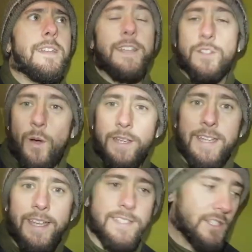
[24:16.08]
It's quite
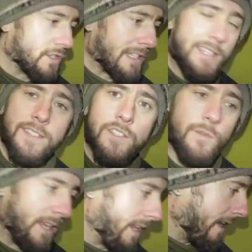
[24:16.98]
nice to just listen
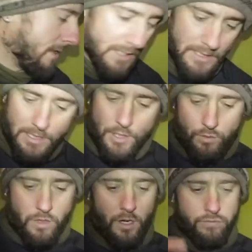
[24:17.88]
to it,
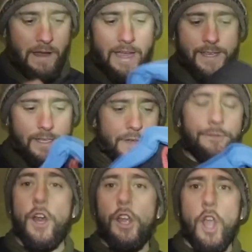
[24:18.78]
innit? Whoa, right,
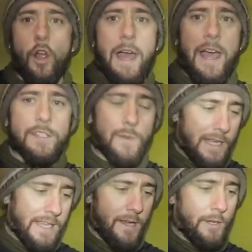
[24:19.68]
avert your eyes
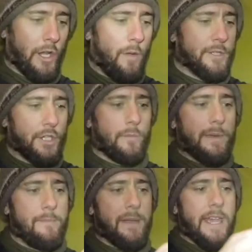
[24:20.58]
while I get clobbered
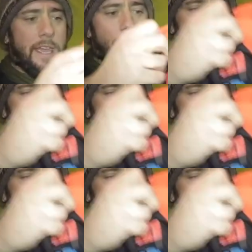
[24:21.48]
up, get my gear